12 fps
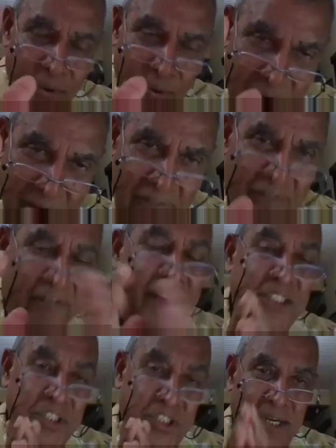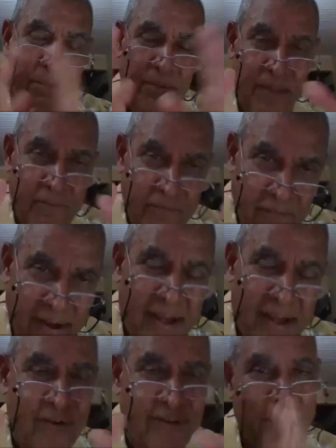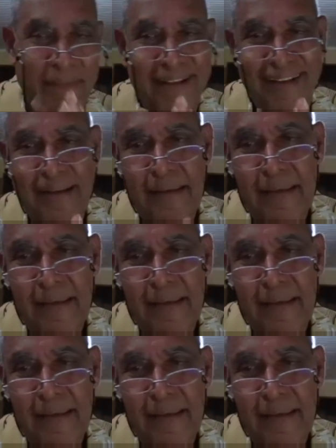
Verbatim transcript: or good friendship with a friend or something.